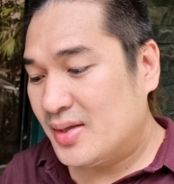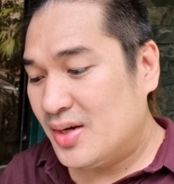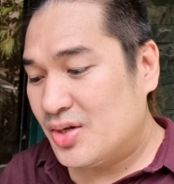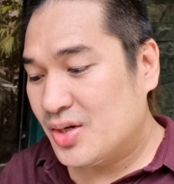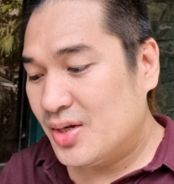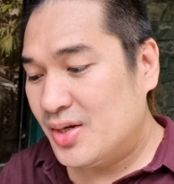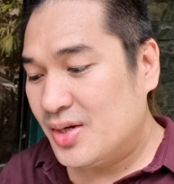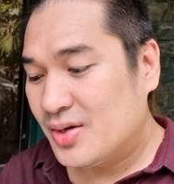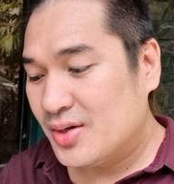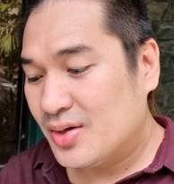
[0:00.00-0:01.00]
station
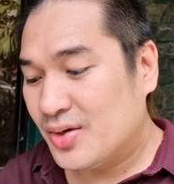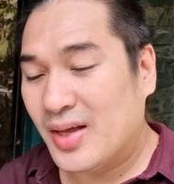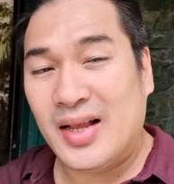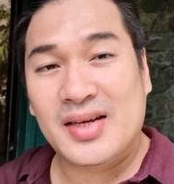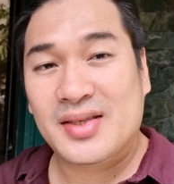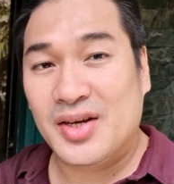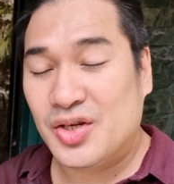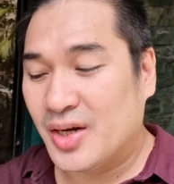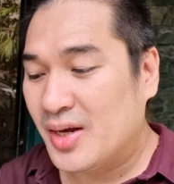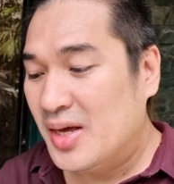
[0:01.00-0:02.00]
or the last station.